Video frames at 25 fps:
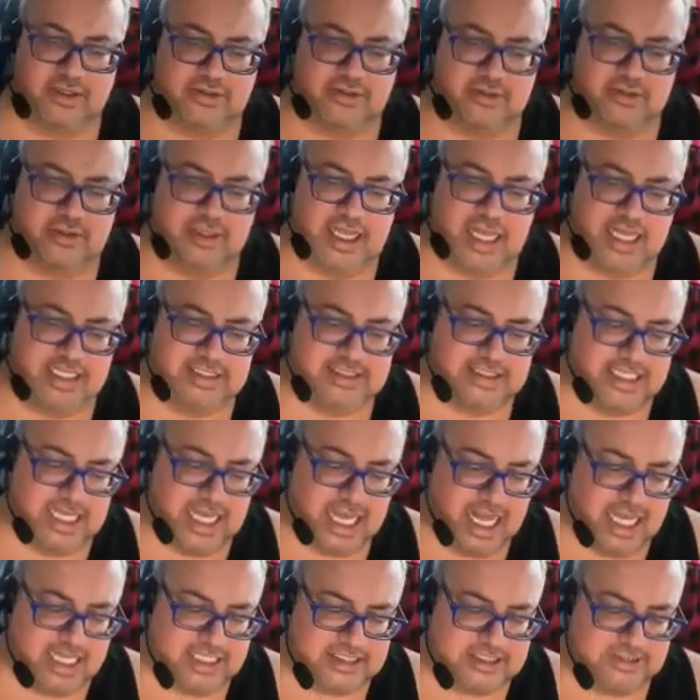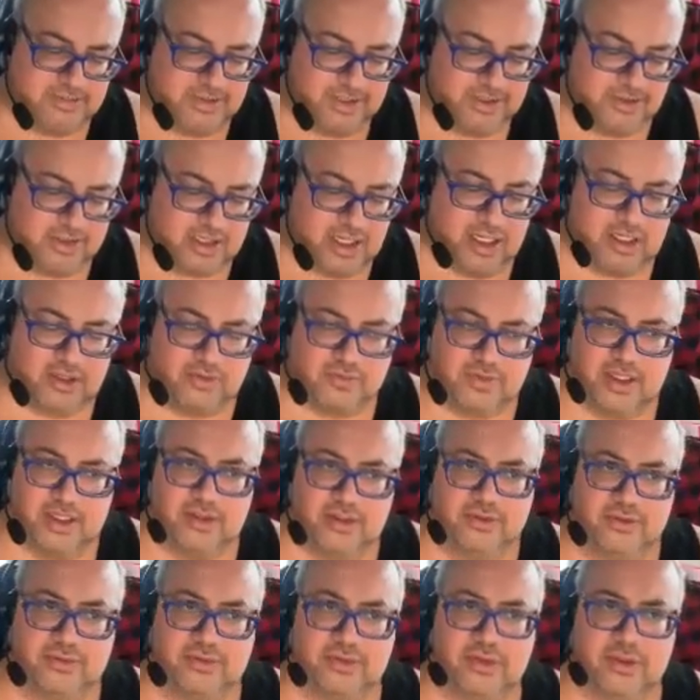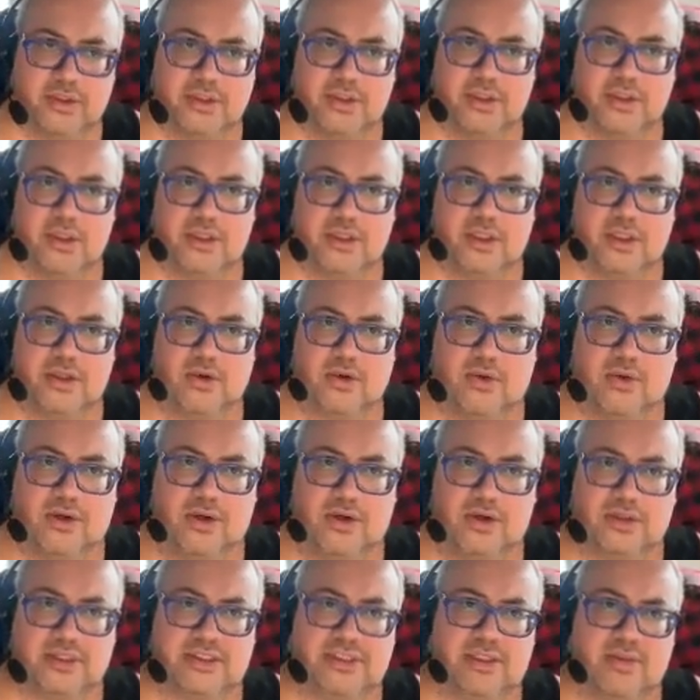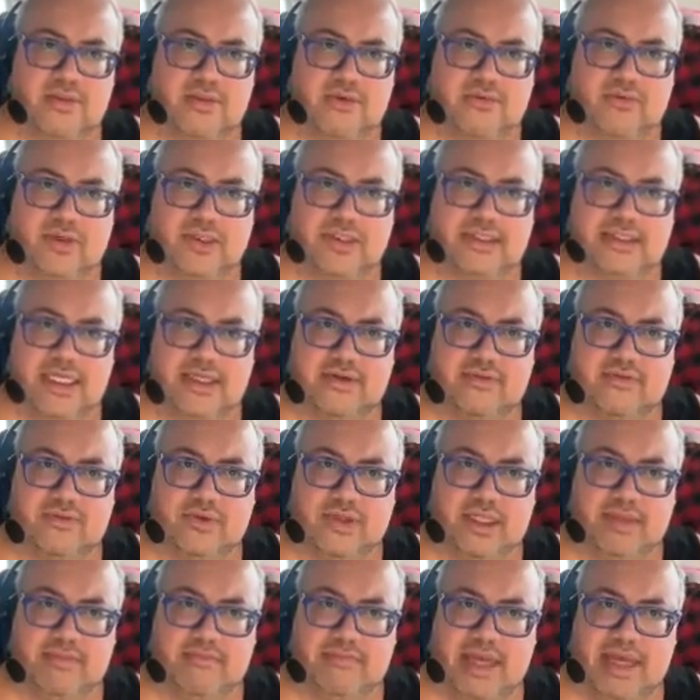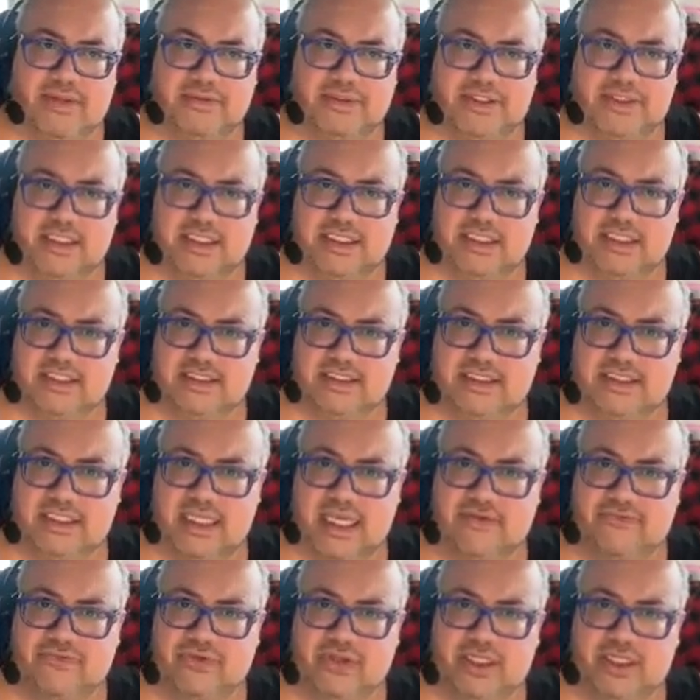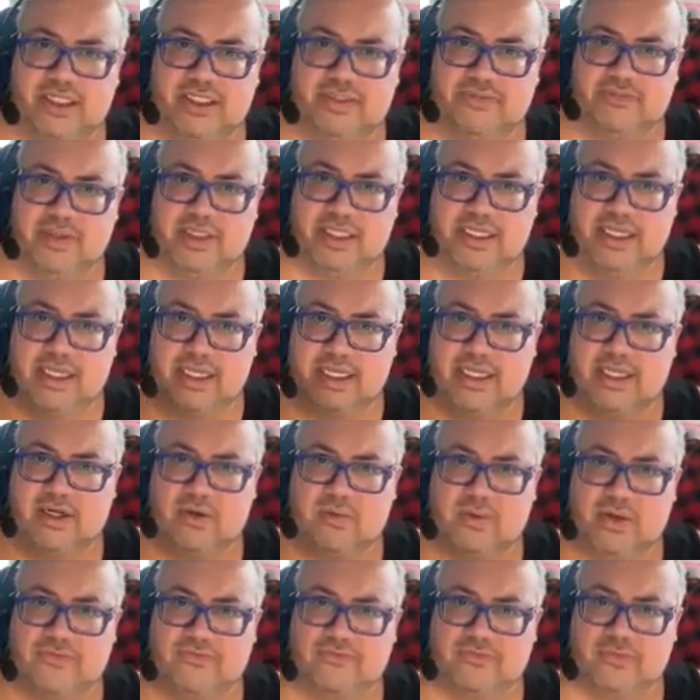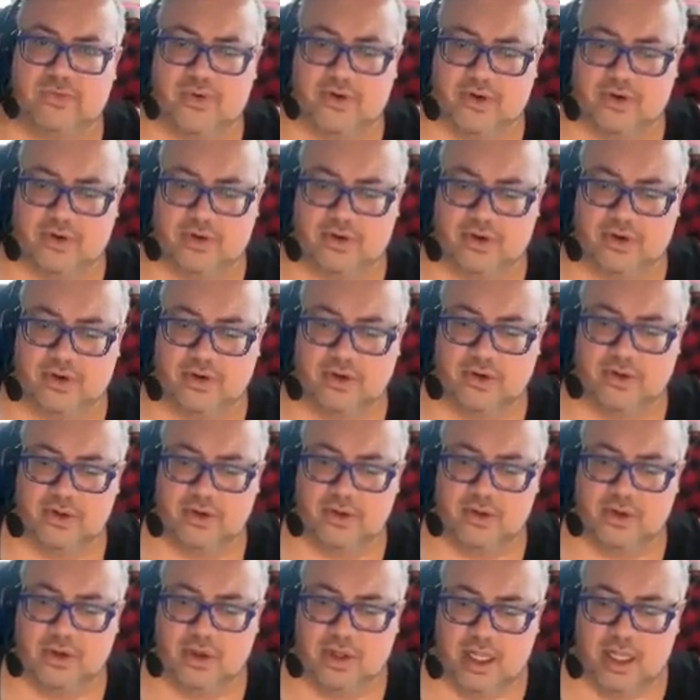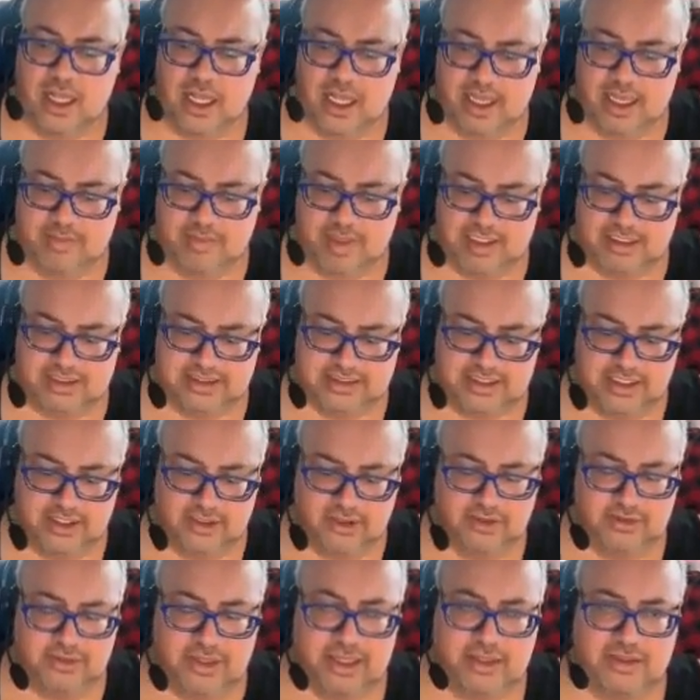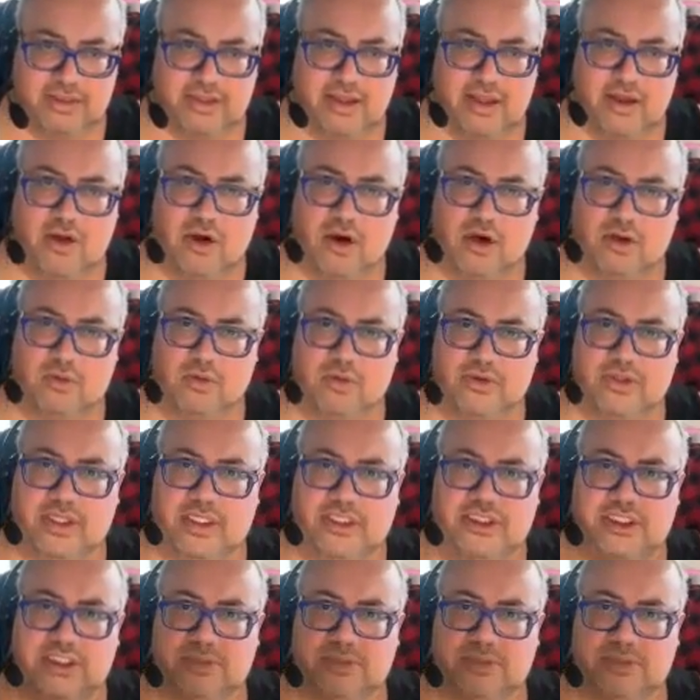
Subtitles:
her, like, I see Aspen or Colorado or somewhere where it's like really mountainous. I feel like it'd be like a getaway for her. And I see her, like, the hard work